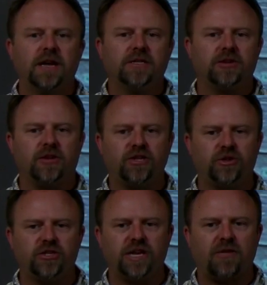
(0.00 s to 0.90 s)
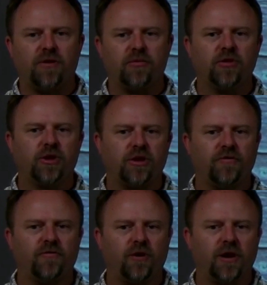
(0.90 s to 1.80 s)
So that's usually not what we're looking
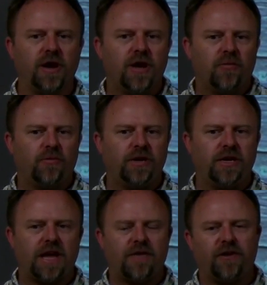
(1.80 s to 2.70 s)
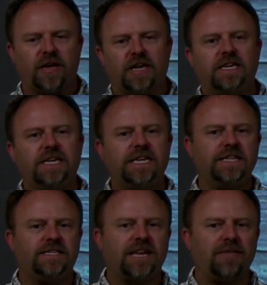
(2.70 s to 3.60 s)
for. We need to have a
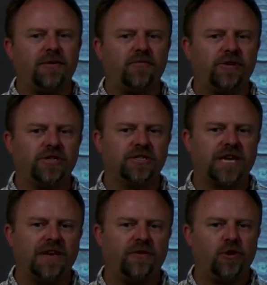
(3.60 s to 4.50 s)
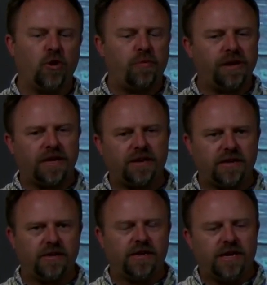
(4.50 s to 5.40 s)
need statement, which is kind of an
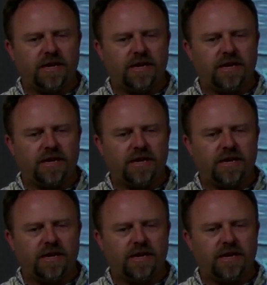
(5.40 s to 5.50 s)
open-ended